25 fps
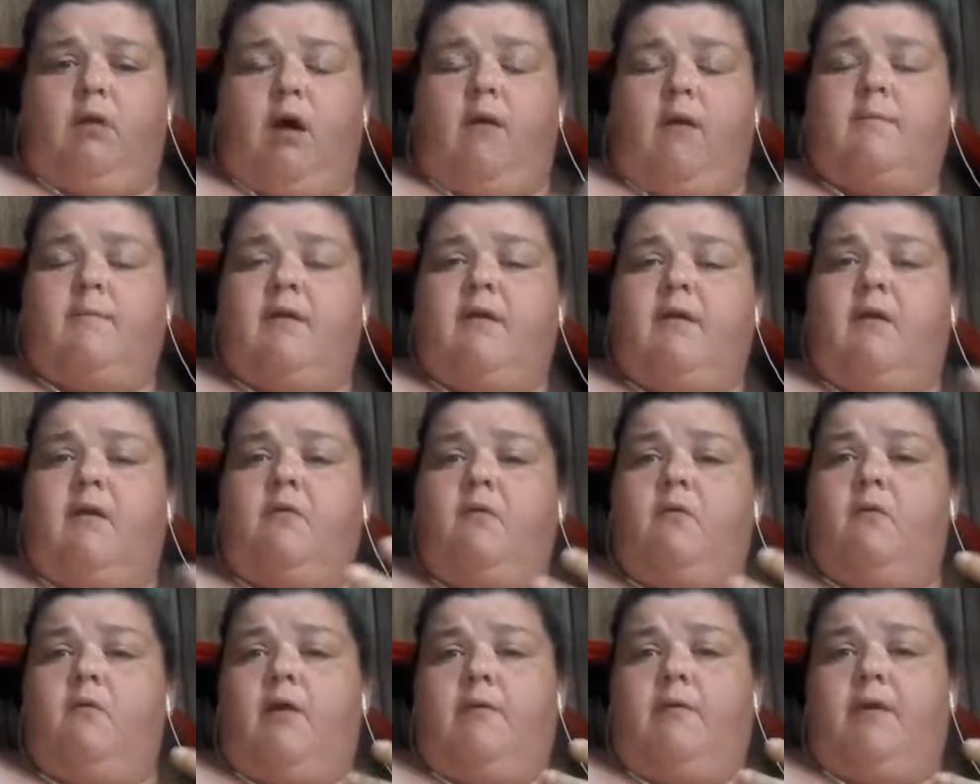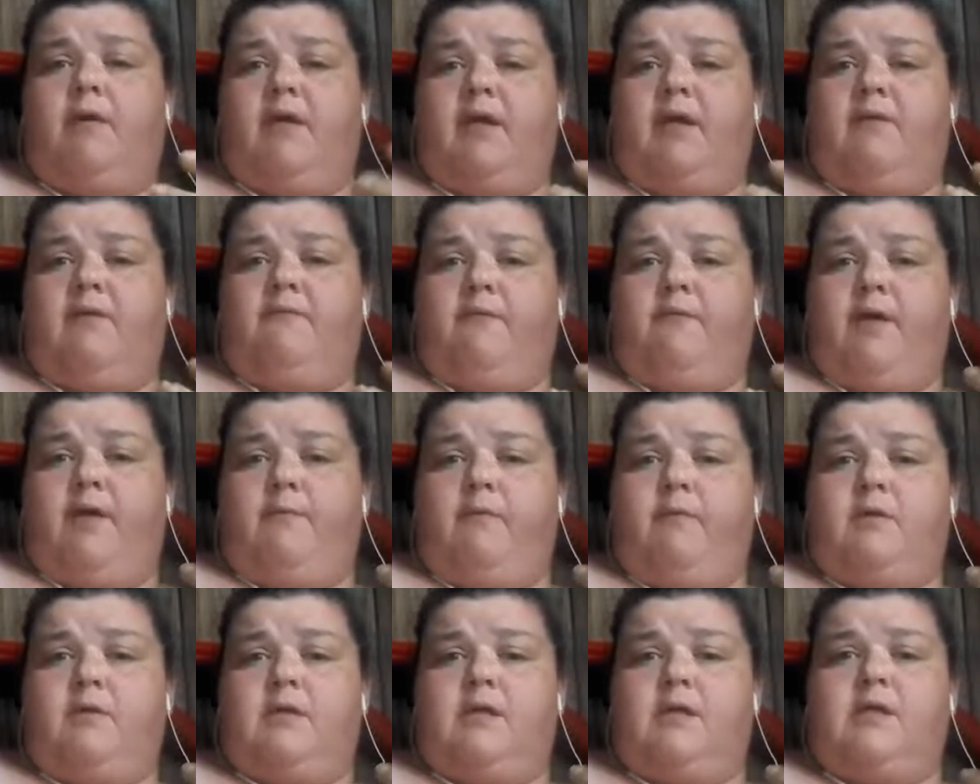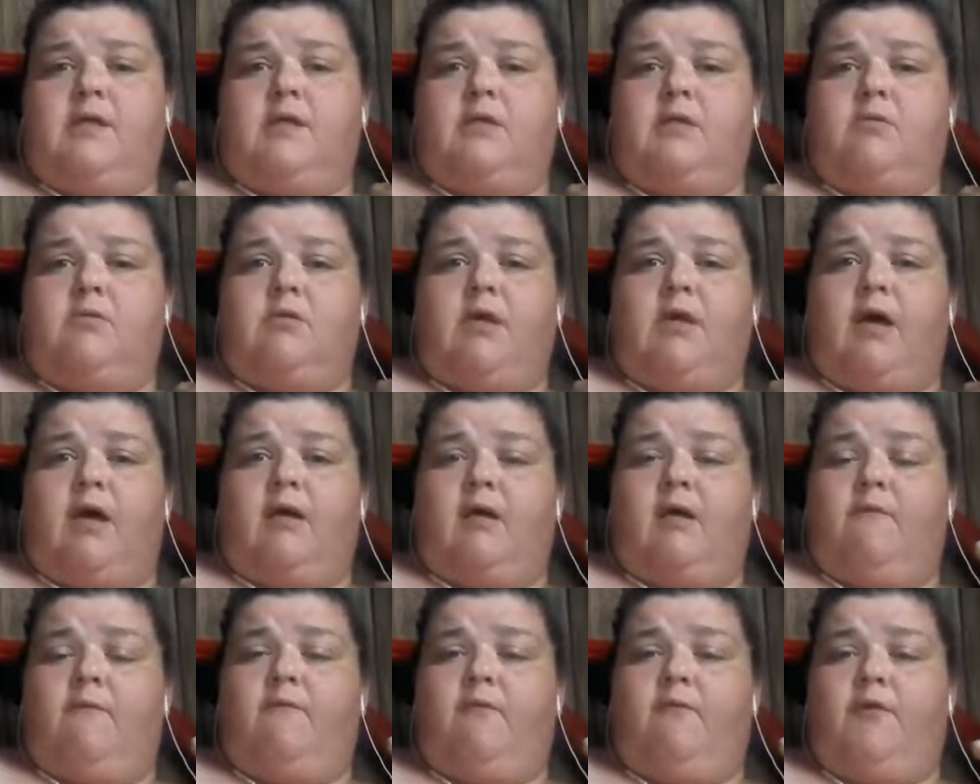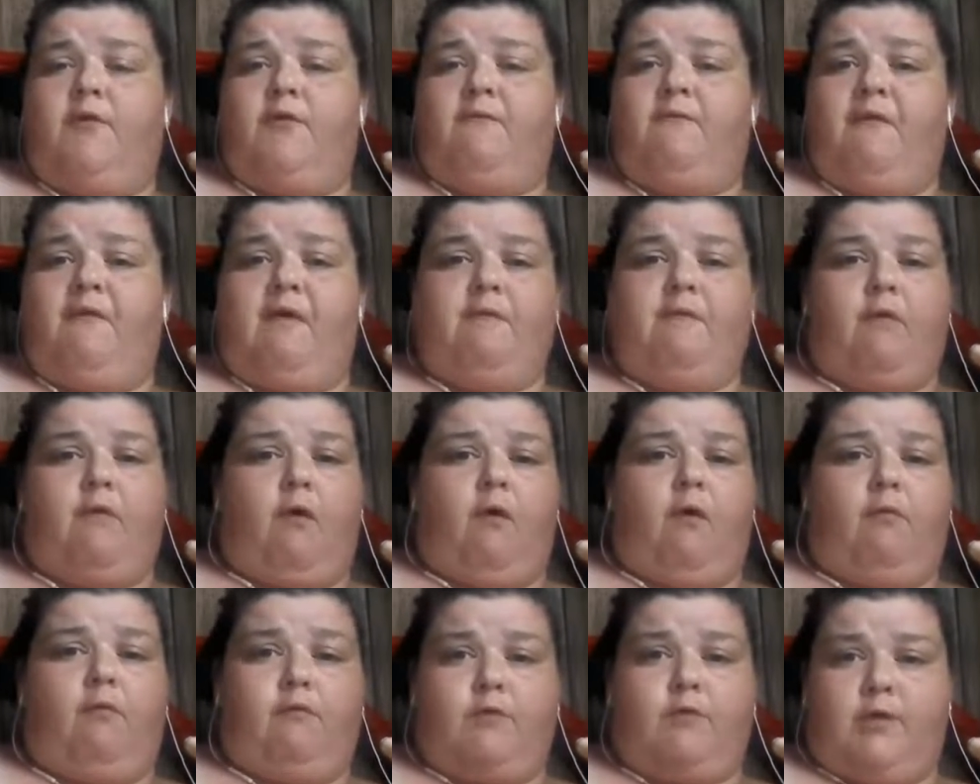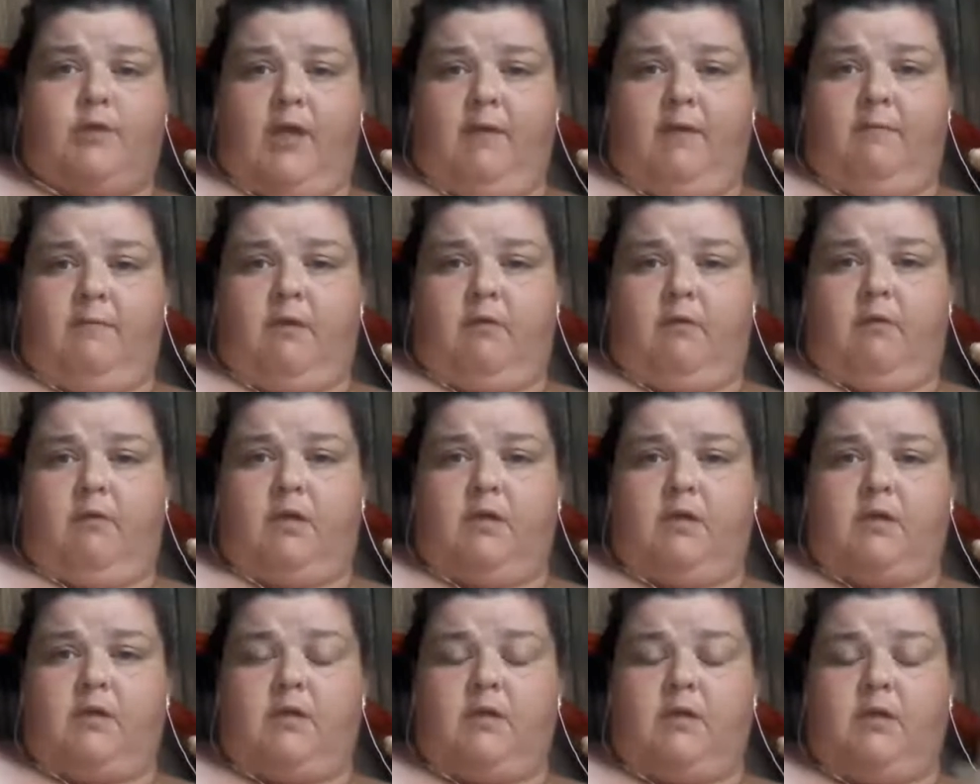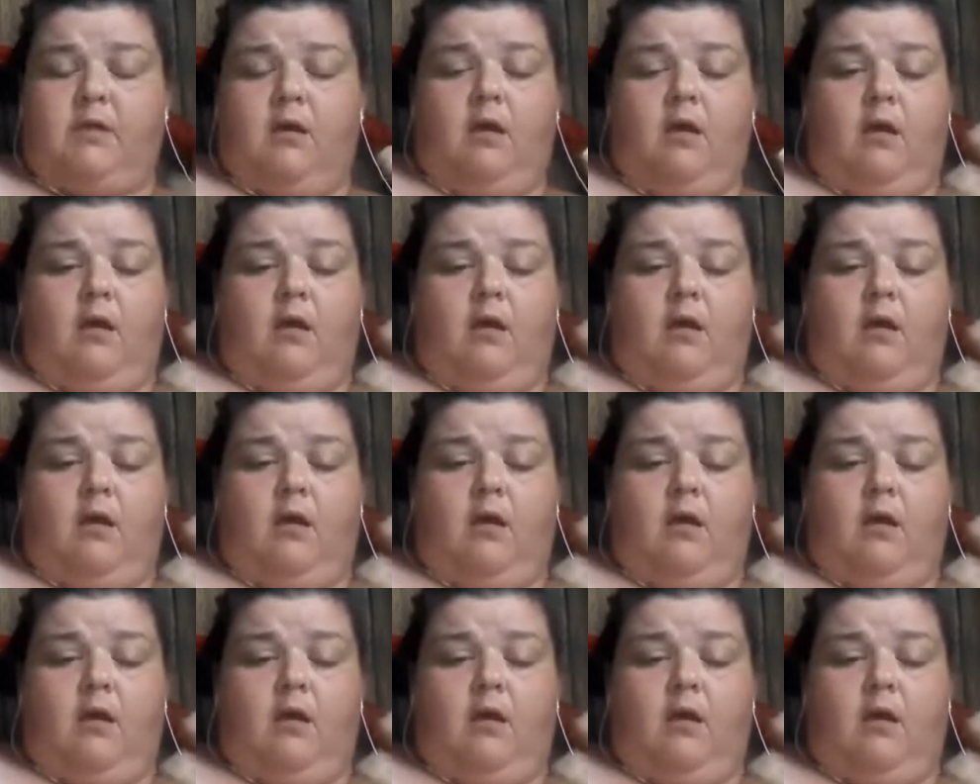Another great way to get free ebooks is to sign up for your favorite author's email list.